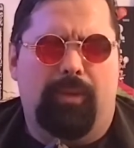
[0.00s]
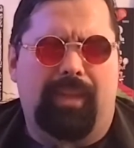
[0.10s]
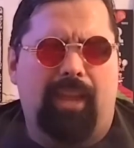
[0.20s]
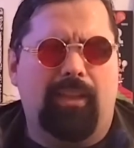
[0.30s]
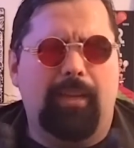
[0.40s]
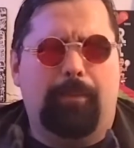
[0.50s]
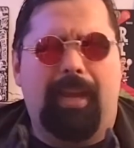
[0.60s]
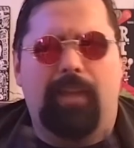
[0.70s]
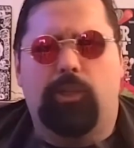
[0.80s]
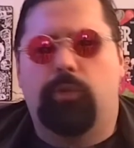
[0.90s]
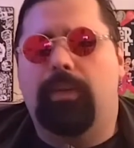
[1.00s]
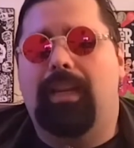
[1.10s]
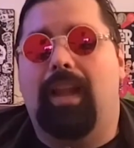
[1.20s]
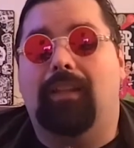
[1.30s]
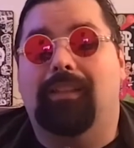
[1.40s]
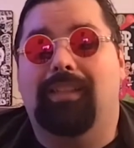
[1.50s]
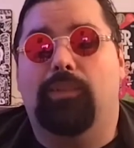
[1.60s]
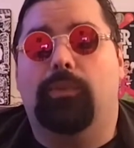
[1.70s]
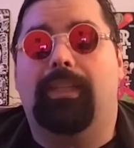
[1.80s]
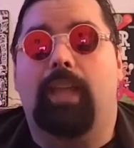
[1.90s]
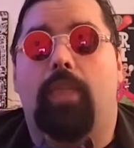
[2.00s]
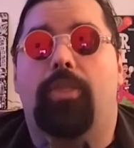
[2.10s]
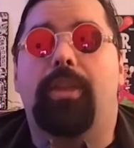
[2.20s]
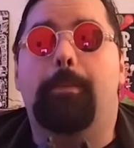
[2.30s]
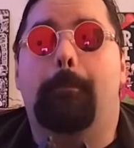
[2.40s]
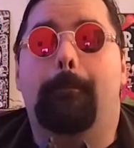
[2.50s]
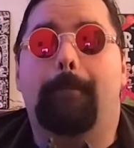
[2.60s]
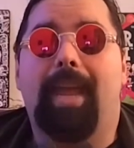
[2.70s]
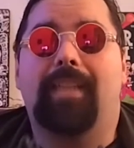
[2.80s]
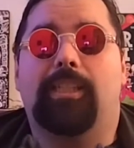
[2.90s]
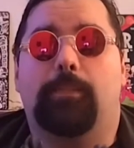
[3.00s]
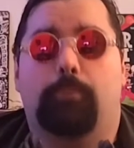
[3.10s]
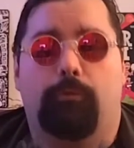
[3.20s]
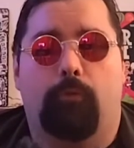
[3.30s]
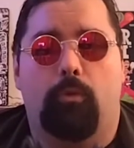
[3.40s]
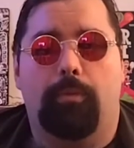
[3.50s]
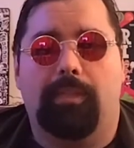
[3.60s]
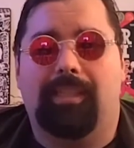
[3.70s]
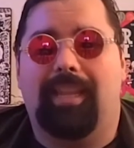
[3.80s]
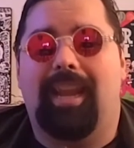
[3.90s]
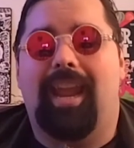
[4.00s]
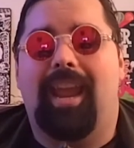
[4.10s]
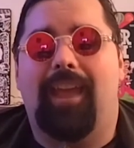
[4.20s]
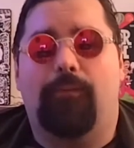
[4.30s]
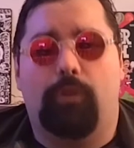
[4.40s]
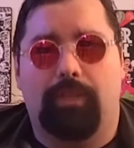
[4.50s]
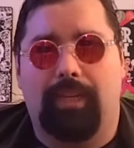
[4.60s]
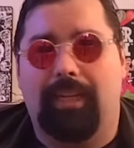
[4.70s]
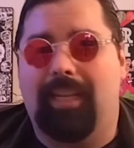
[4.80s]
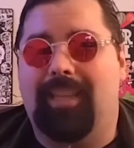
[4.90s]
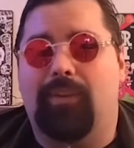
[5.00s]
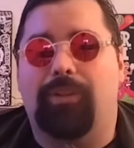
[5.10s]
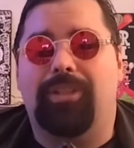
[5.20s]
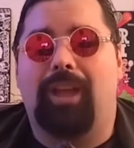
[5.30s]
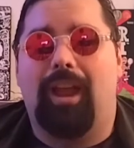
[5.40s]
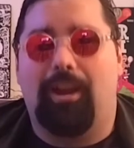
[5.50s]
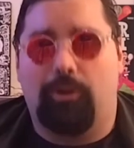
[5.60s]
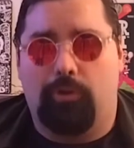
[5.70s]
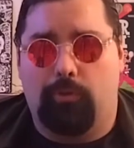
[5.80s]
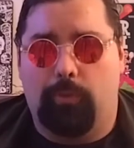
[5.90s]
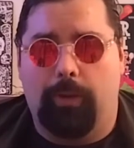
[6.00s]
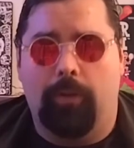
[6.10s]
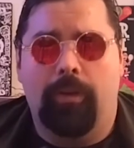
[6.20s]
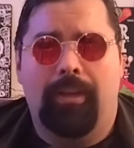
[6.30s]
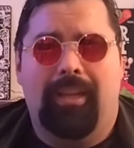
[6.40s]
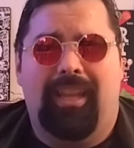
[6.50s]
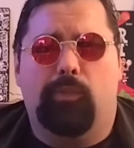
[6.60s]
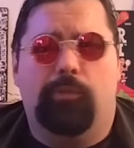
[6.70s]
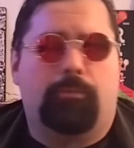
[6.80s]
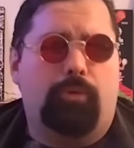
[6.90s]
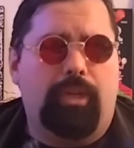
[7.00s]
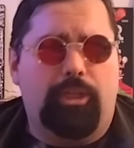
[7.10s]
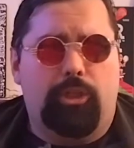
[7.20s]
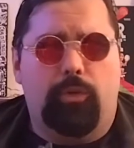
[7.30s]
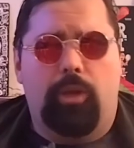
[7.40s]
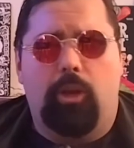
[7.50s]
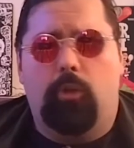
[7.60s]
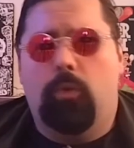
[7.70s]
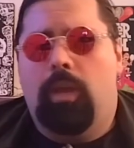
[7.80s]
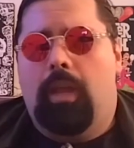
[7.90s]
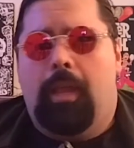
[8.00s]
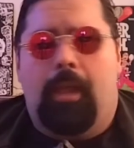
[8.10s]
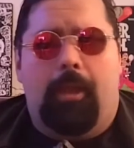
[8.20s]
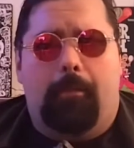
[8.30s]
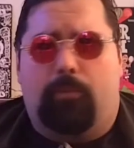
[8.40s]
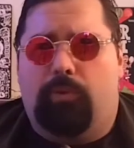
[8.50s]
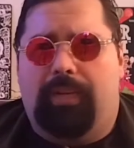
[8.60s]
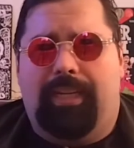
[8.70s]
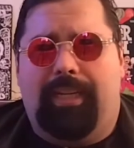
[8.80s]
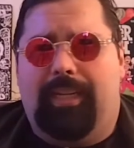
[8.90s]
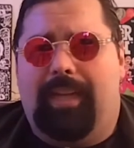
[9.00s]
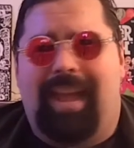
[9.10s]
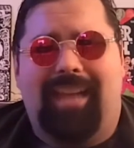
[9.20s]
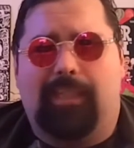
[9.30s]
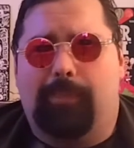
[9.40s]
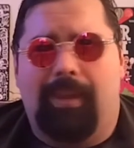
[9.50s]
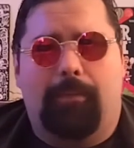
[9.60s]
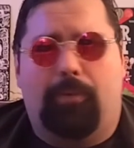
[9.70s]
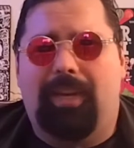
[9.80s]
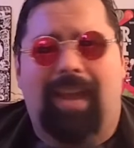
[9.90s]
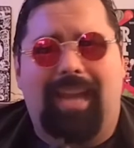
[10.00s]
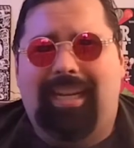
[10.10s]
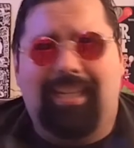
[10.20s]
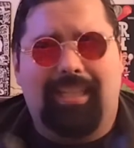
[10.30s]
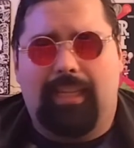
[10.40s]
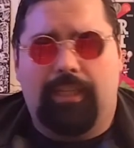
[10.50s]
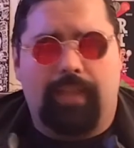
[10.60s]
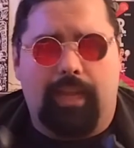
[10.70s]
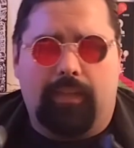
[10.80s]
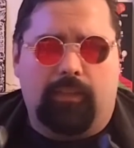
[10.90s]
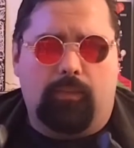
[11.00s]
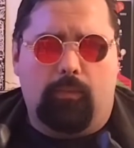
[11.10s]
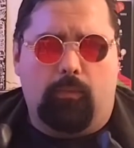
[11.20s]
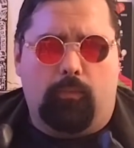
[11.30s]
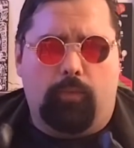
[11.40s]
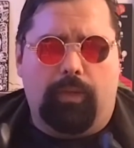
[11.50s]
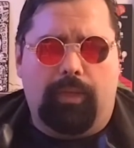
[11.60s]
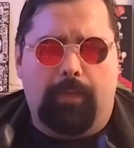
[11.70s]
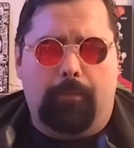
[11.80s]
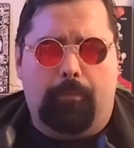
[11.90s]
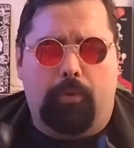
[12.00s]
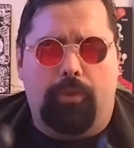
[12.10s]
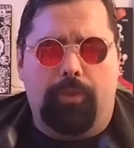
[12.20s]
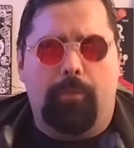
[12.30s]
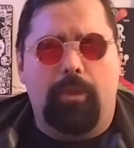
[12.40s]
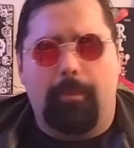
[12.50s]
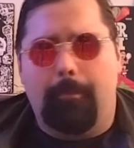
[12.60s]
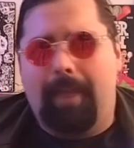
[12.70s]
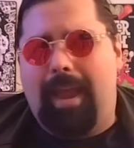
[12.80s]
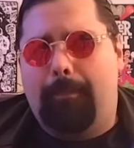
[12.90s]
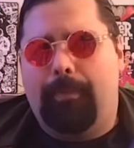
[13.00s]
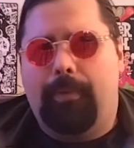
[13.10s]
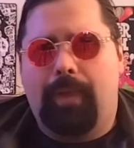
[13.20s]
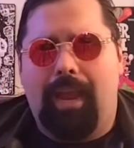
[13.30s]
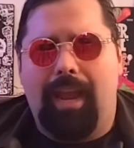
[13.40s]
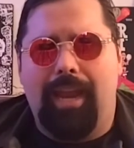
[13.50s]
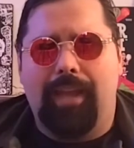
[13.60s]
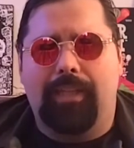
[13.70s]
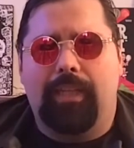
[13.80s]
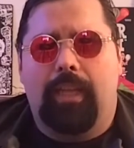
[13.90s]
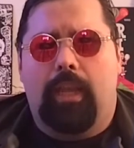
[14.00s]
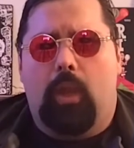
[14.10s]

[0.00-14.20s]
with Elliot Page doing literally the best performance they ever did in their entire career. This was pre-Juno, pre-X-Men, pre-anything that really put them on the map, and